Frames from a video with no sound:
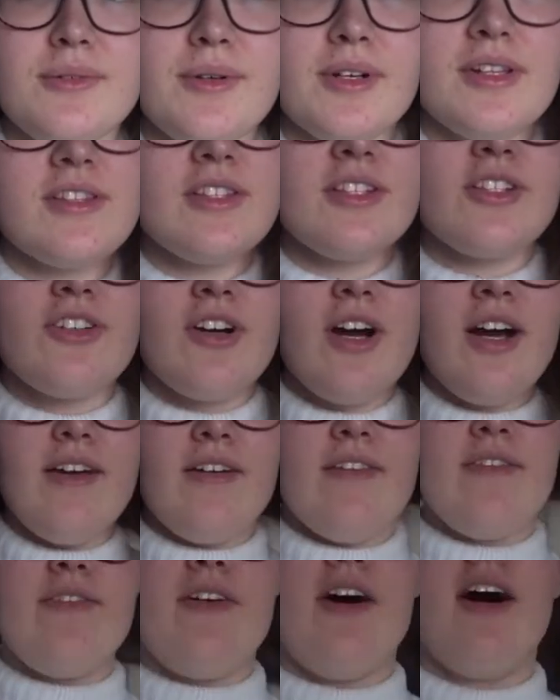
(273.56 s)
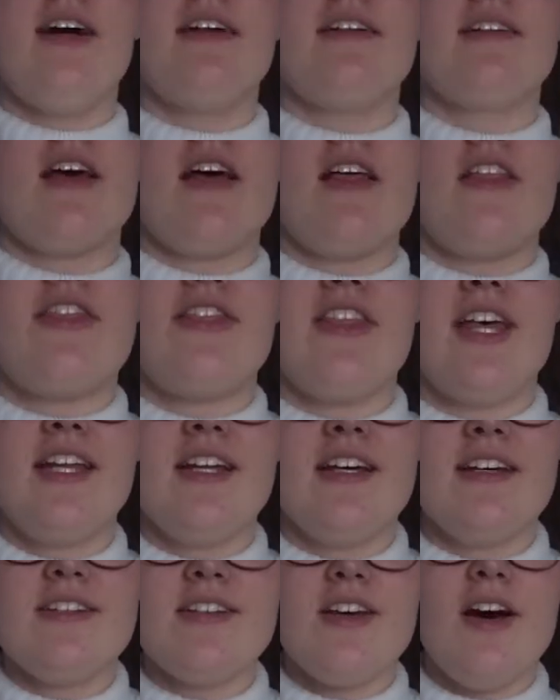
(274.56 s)
want to try and find a
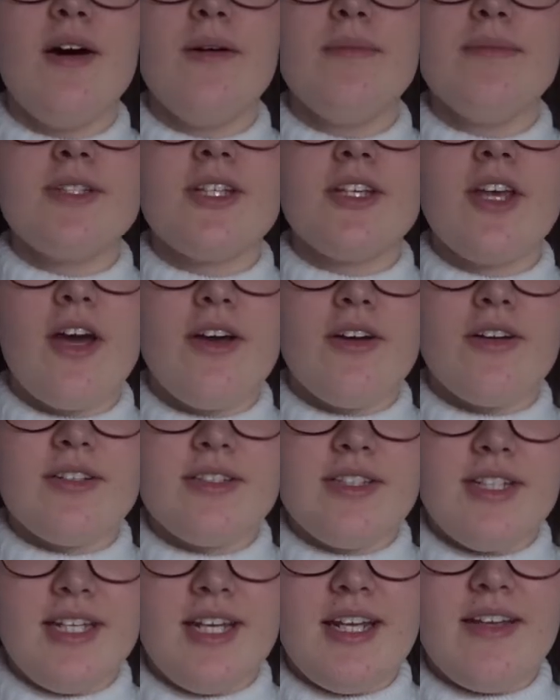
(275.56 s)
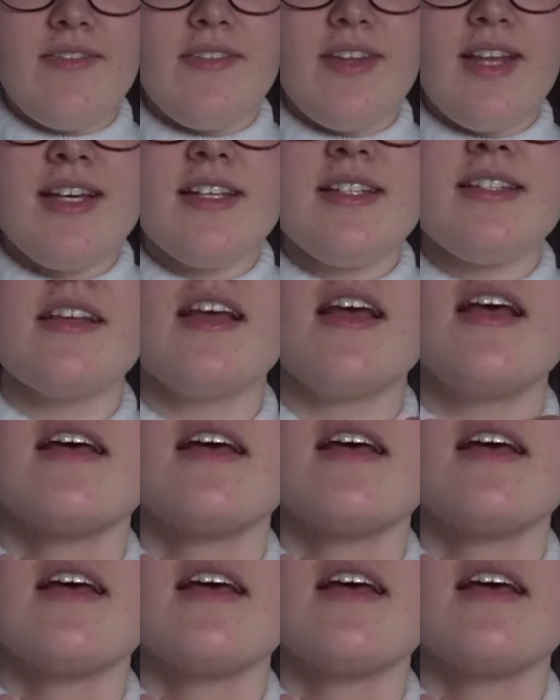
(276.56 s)
thinner top to go underneath this,